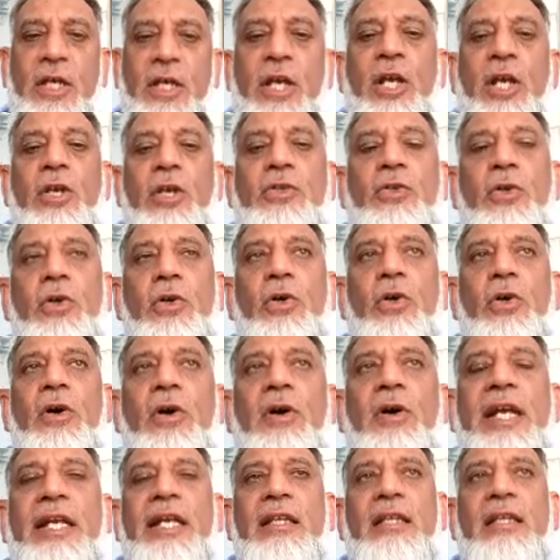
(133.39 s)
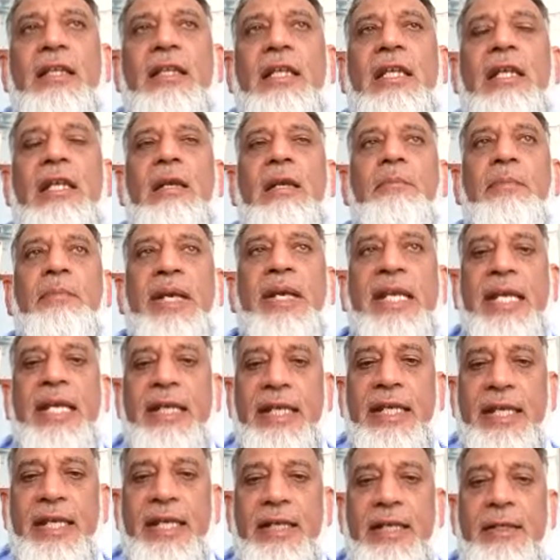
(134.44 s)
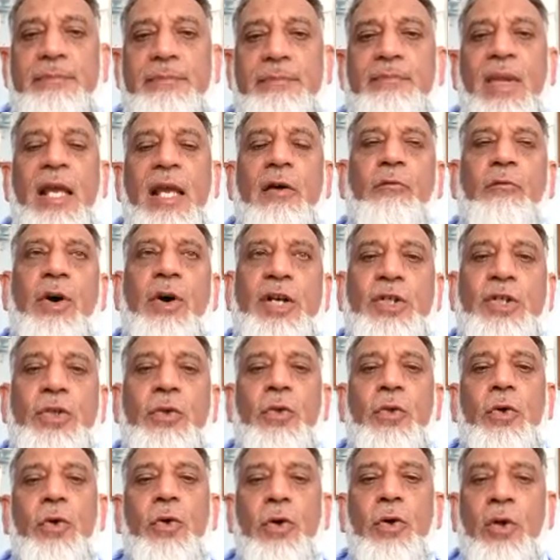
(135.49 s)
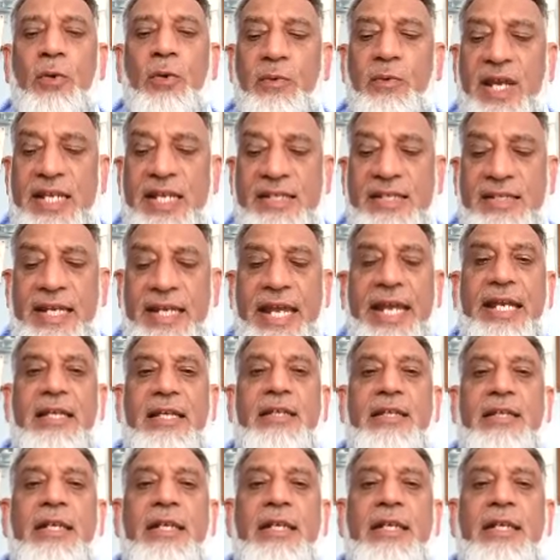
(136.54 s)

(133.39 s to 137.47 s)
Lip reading: So in the beginning, one should always take